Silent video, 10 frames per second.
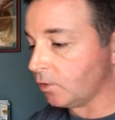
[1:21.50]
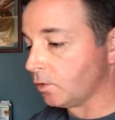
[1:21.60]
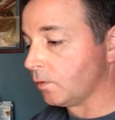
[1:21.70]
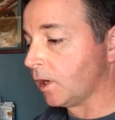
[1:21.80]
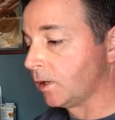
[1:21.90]

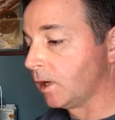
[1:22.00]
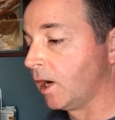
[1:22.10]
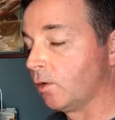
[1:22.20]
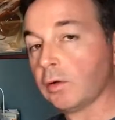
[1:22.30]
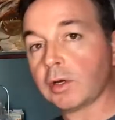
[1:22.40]
your
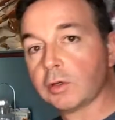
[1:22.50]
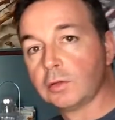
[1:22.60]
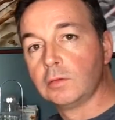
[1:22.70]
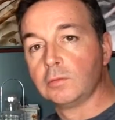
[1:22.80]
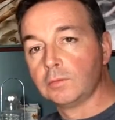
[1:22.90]
arrow a
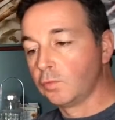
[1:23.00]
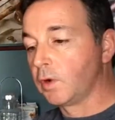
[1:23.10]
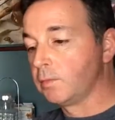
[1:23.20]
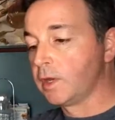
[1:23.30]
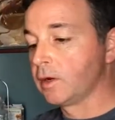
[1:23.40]
good
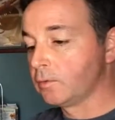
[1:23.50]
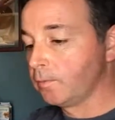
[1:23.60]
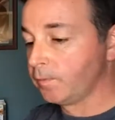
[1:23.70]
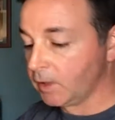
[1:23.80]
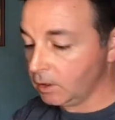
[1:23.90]
rub down
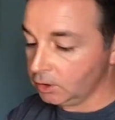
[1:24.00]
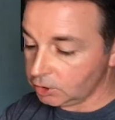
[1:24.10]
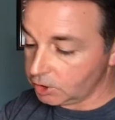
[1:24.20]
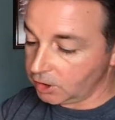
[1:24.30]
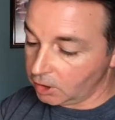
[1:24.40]

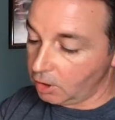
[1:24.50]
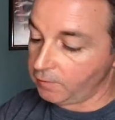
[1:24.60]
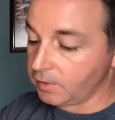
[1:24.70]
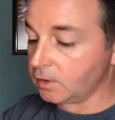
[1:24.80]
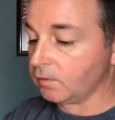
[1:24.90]
just to get
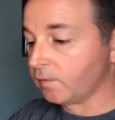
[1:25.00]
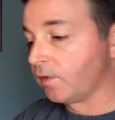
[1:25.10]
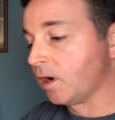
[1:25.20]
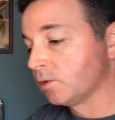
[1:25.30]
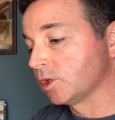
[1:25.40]
off any of the
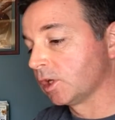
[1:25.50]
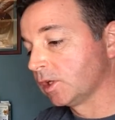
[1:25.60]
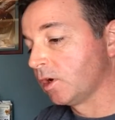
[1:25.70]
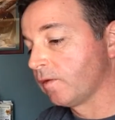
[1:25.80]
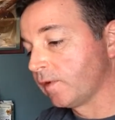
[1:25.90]
fibers and
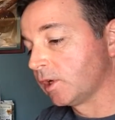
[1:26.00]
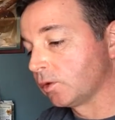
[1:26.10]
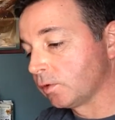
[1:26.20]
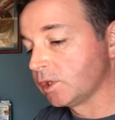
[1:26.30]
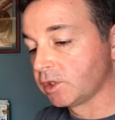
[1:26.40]
clean off any
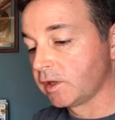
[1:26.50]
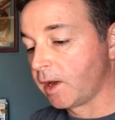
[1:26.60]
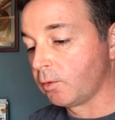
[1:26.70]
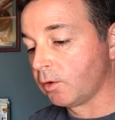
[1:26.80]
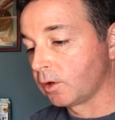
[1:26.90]
grease, and
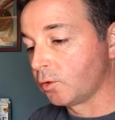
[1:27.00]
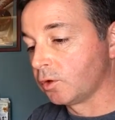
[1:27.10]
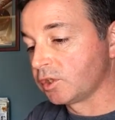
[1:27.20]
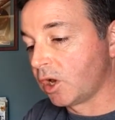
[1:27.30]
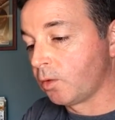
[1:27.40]
that will of
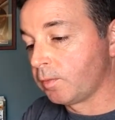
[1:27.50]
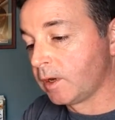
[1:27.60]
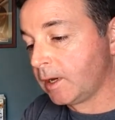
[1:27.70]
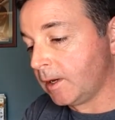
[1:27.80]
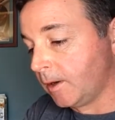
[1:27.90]
course help
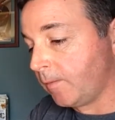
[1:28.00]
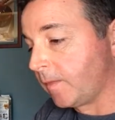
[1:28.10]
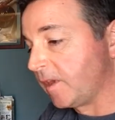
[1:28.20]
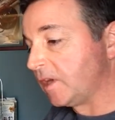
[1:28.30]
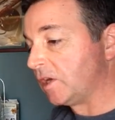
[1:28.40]

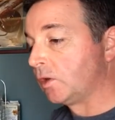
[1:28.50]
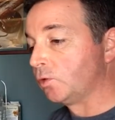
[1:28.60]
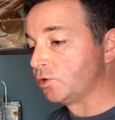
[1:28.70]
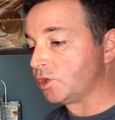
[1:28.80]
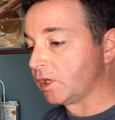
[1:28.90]
the
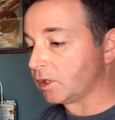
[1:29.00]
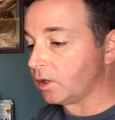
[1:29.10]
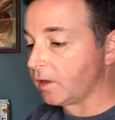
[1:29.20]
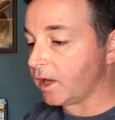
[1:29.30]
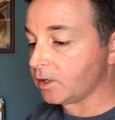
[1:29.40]
glue stick
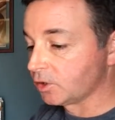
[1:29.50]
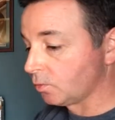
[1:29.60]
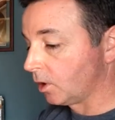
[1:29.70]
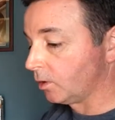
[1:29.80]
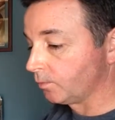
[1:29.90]
to that as
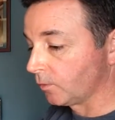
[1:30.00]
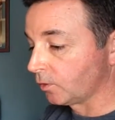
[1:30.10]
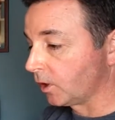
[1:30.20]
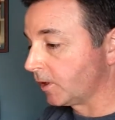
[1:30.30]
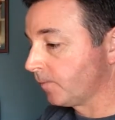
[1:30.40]
well.
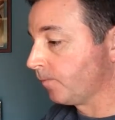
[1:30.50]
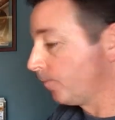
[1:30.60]
Okay,